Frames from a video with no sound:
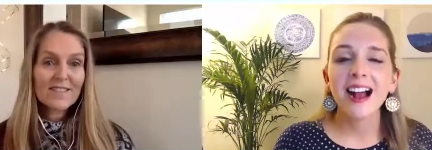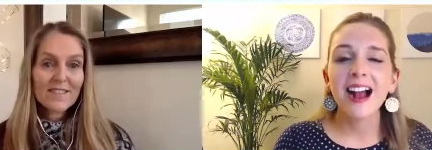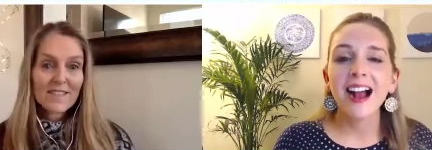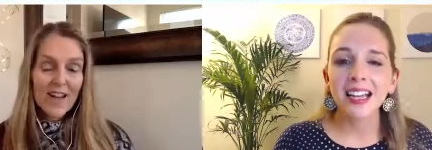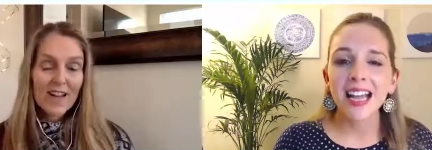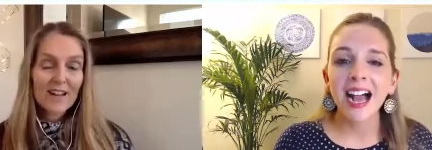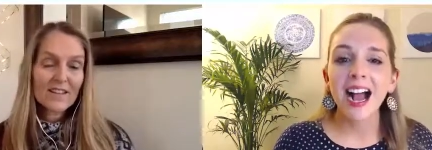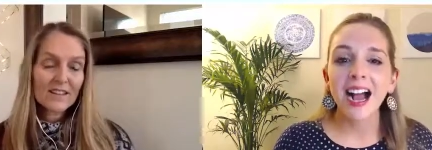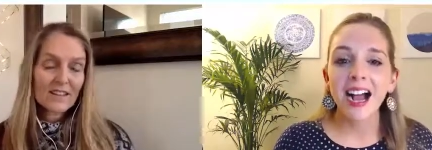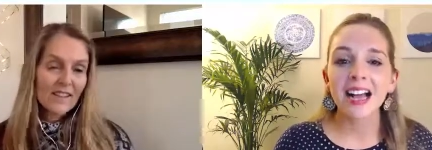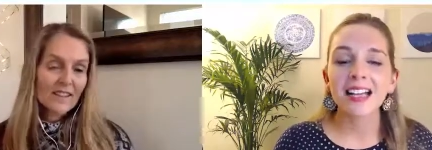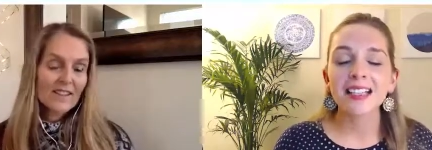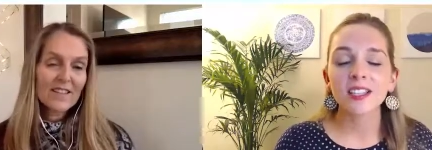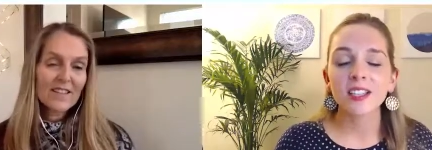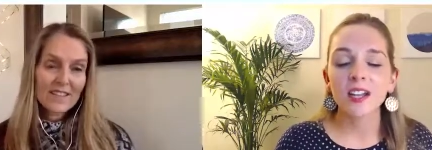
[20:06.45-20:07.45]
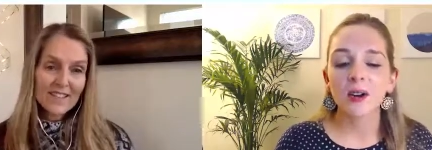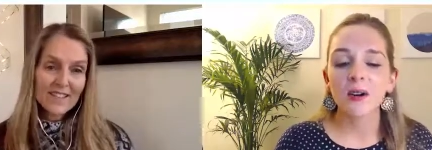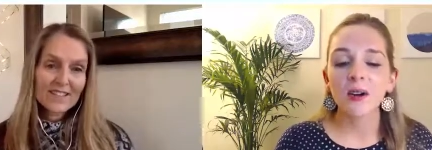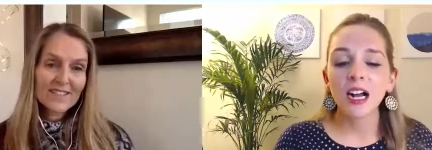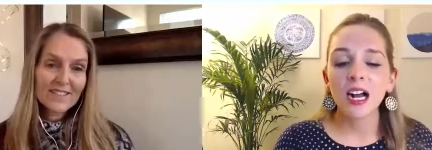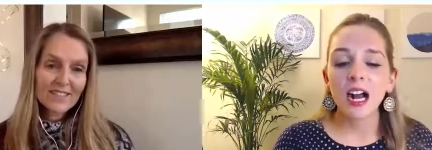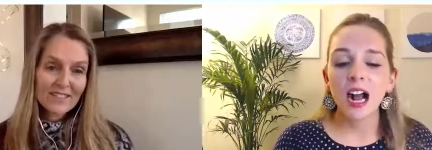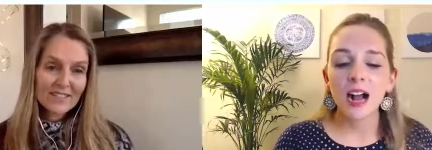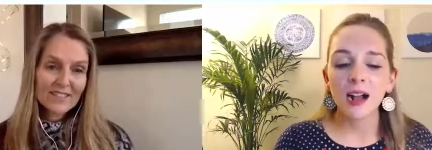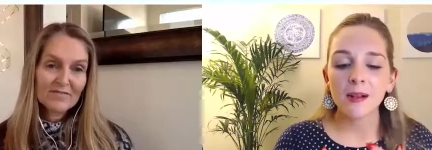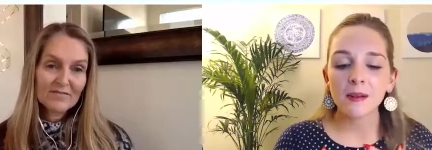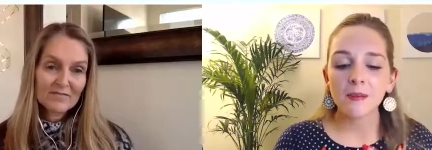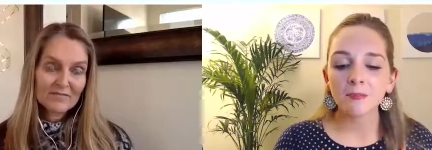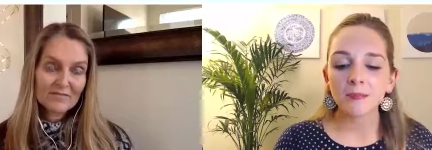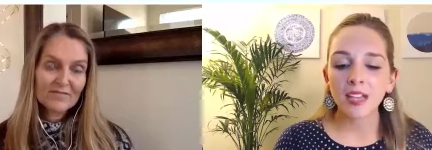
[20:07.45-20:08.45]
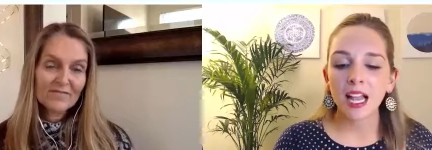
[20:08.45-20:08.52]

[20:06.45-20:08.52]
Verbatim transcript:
Speaker 1: Yeah. yeah. And so, um,